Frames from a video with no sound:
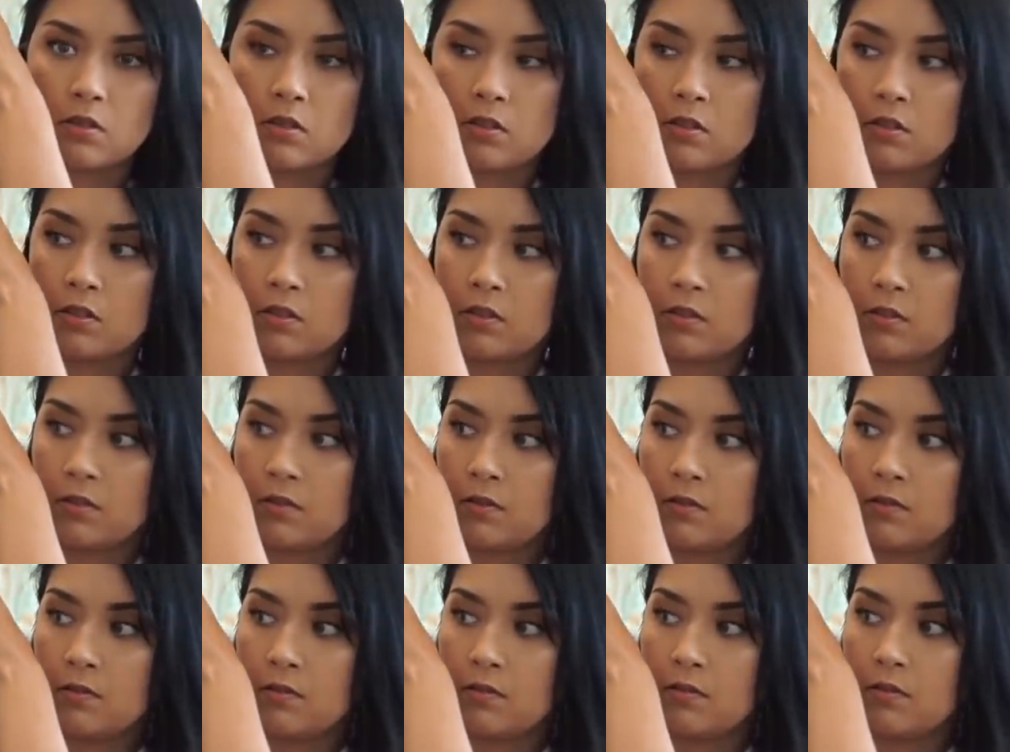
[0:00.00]

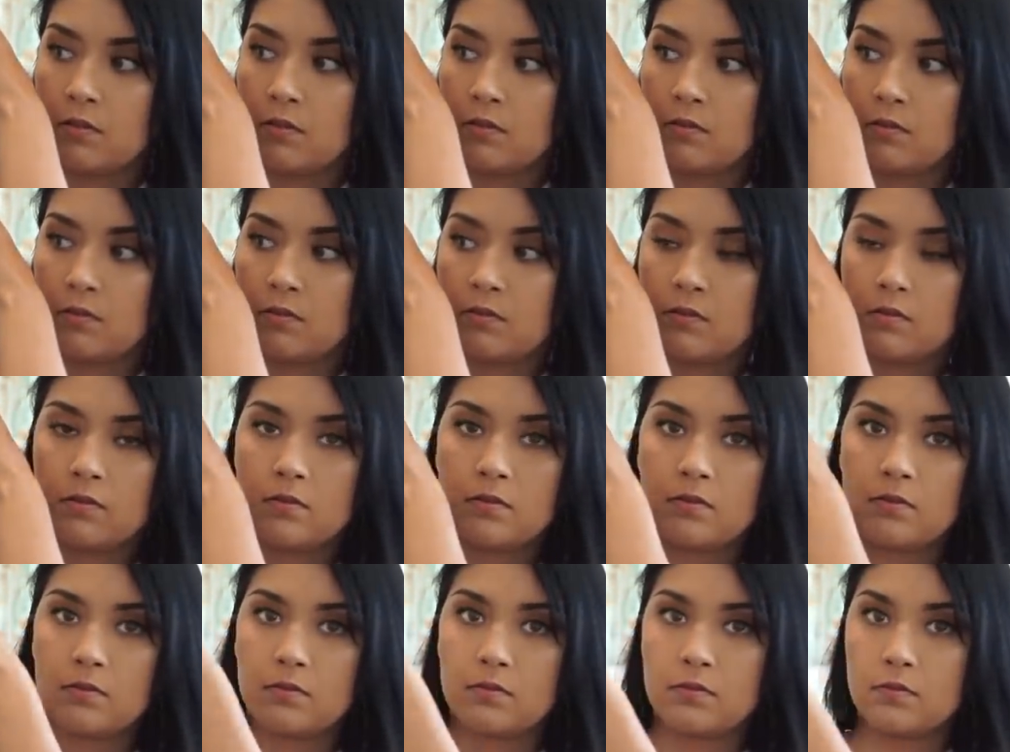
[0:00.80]

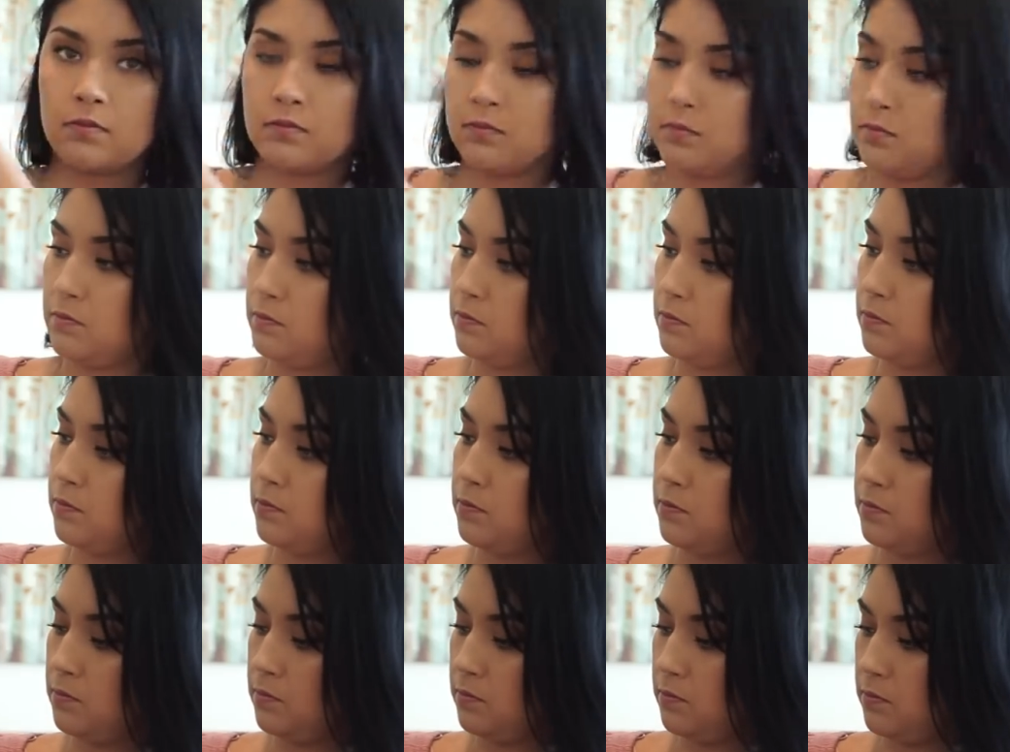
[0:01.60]

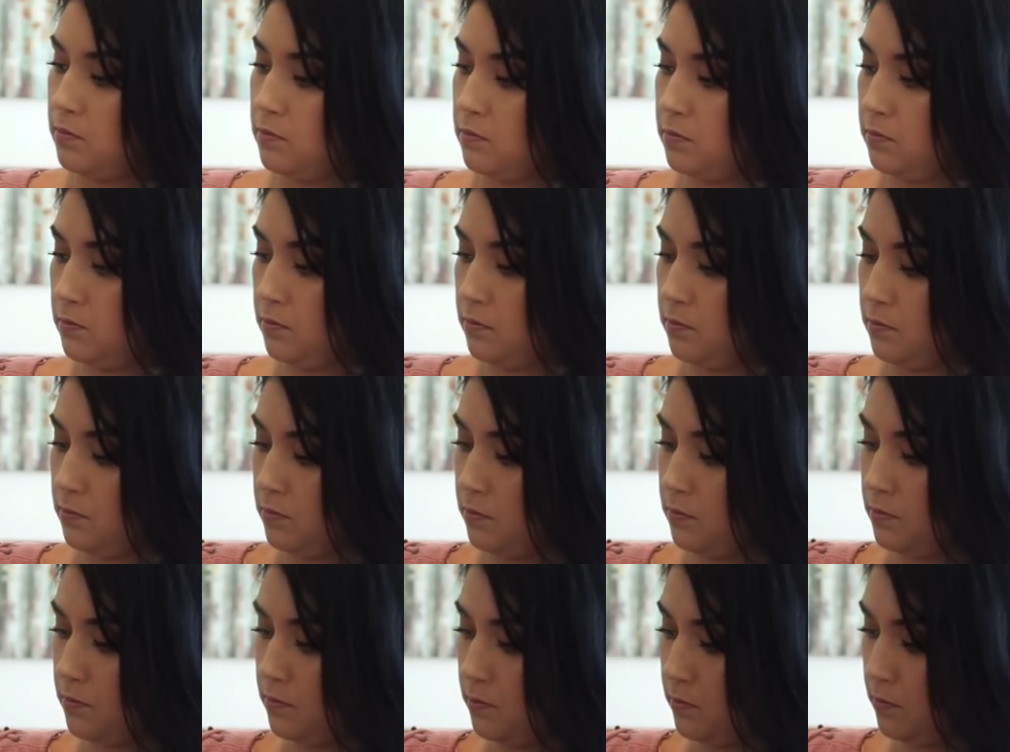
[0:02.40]

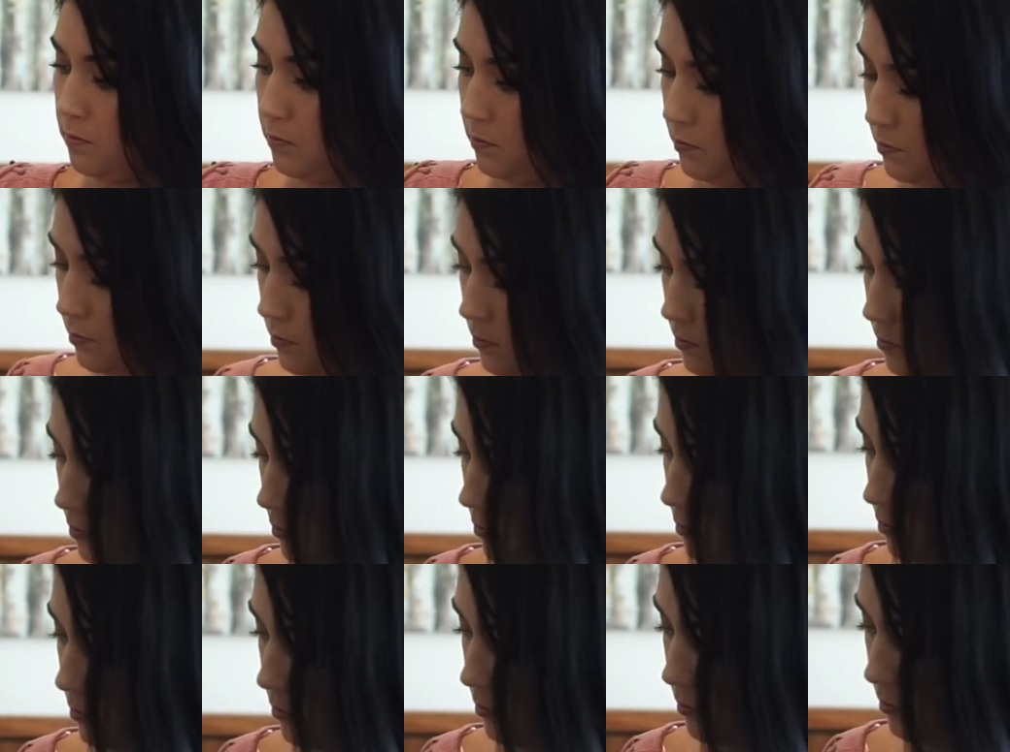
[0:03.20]

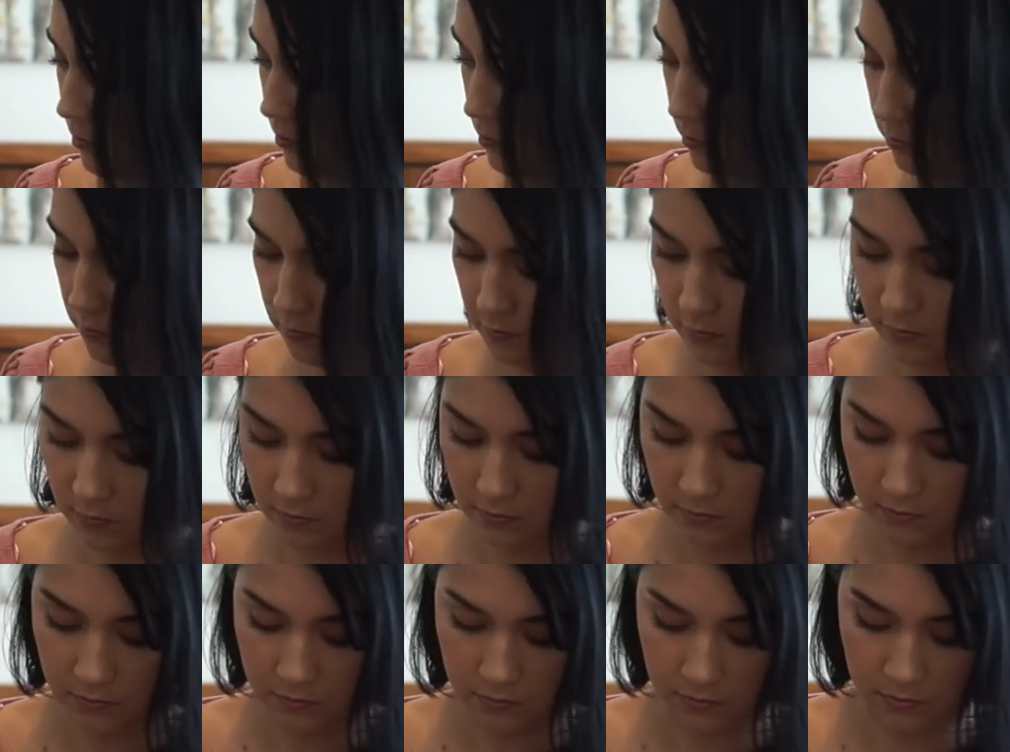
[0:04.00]

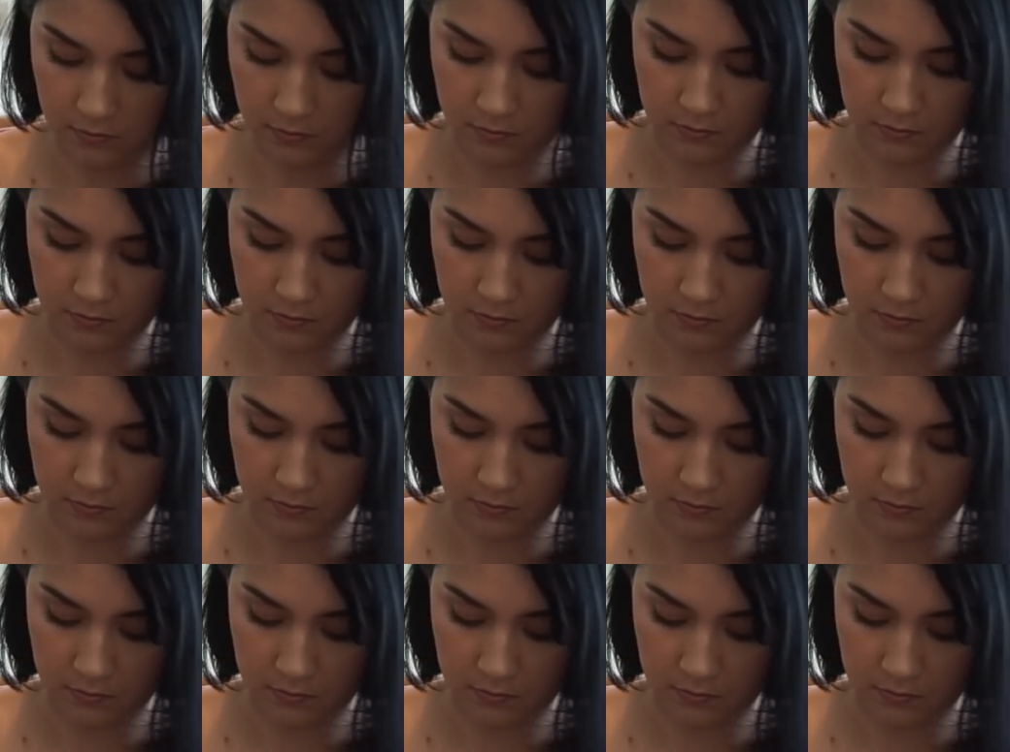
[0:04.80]
Nobody speaks.